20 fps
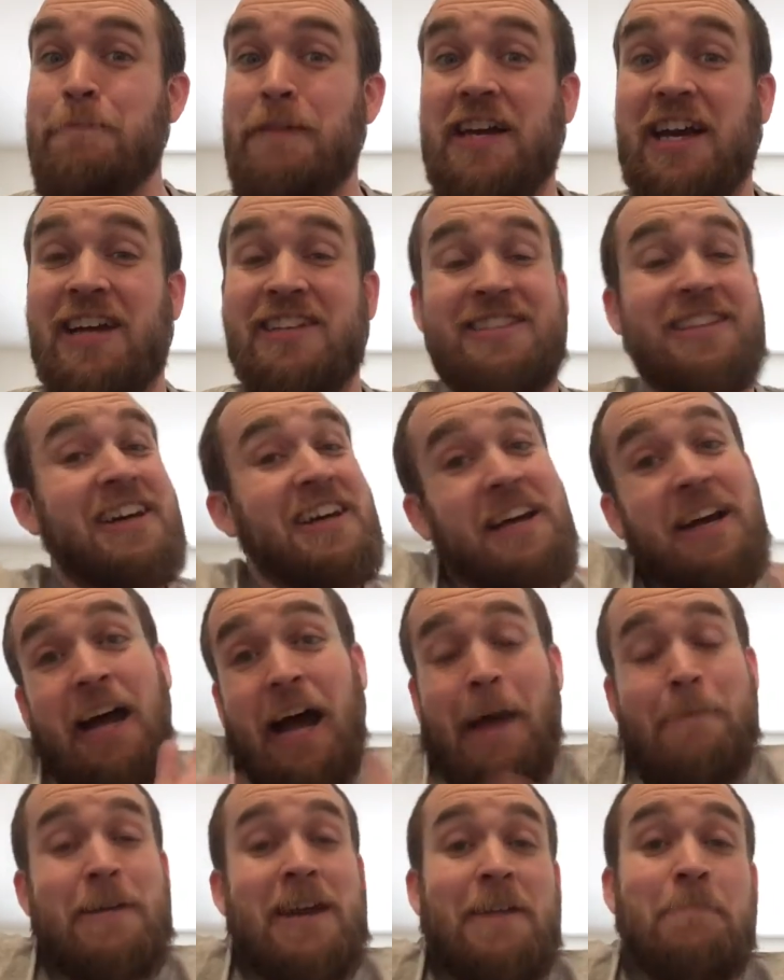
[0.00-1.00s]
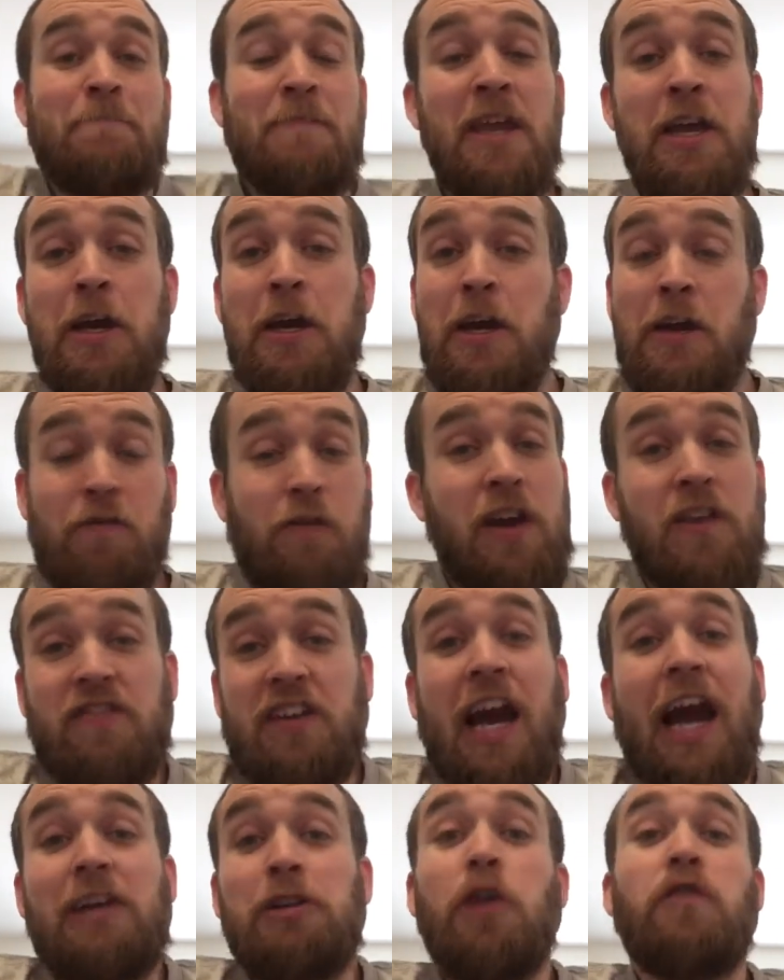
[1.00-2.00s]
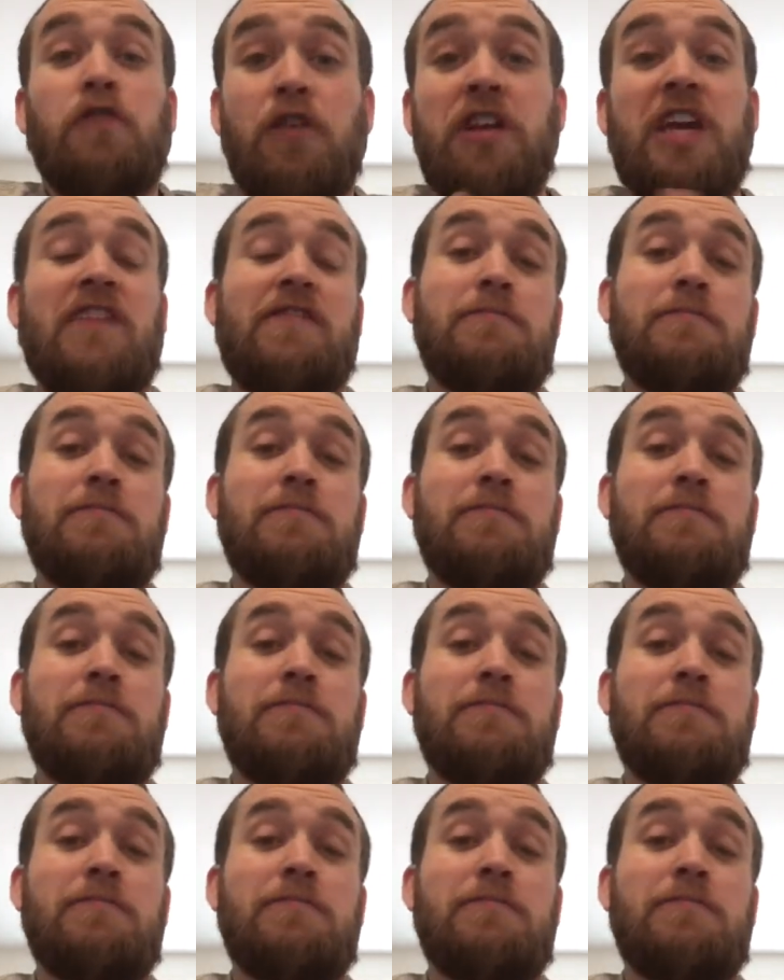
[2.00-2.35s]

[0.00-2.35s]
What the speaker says: Because, if we have Kylo forgive